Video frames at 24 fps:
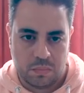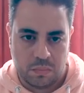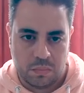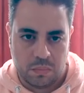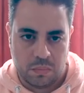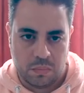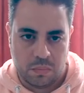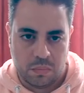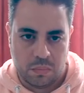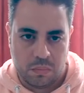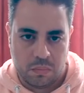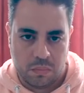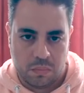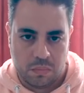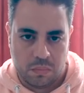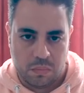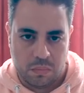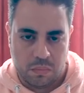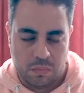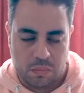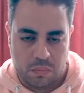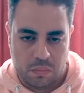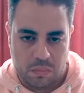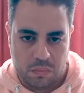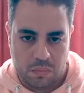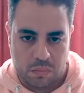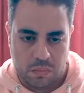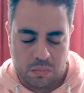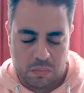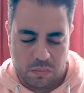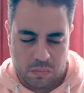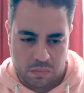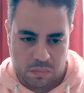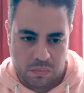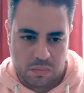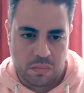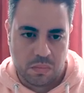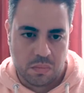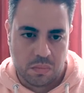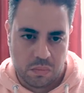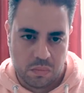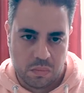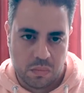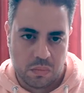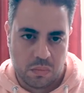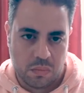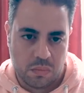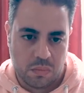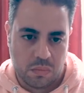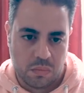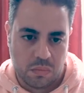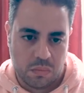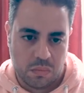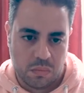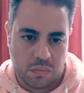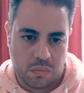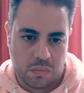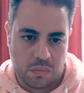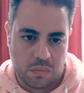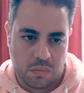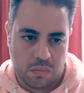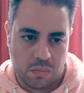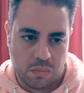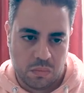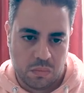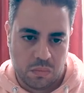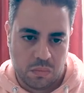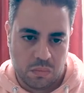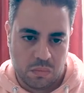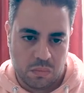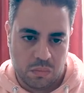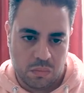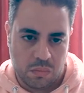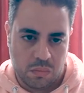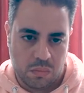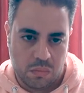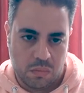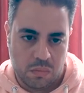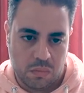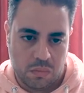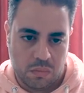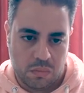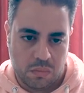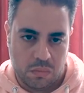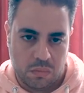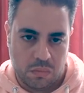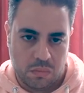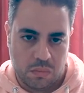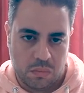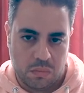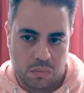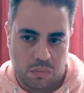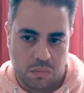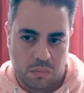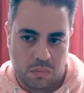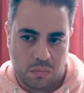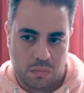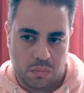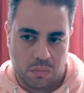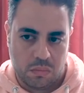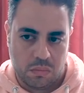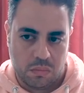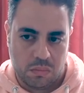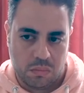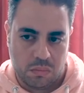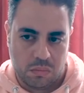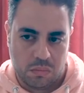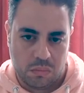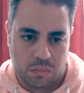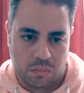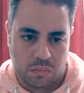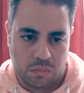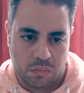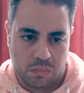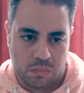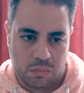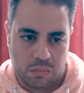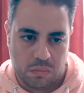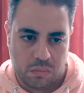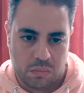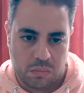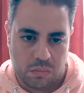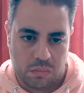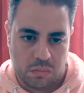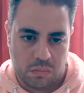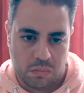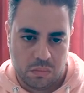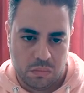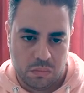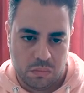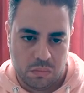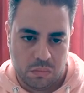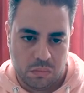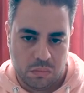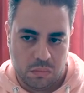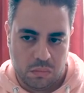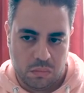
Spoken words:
The person shown says nothing.